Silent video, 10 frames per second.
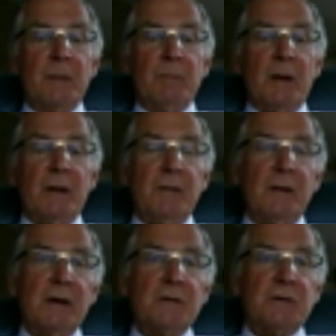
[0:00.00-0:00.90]
I
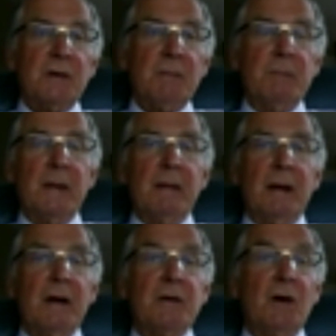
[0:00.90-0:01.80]
think as a
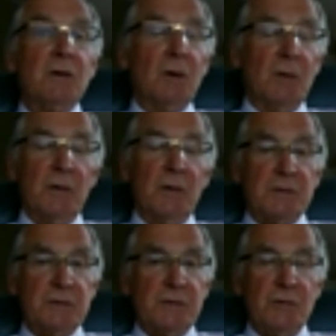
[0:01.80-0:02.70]
young lawyer,
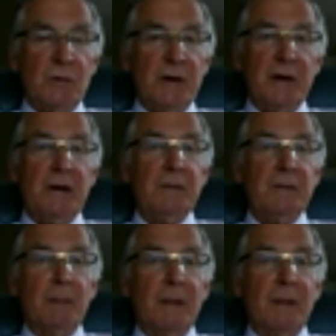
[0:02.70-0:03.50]
as a Ukrainian,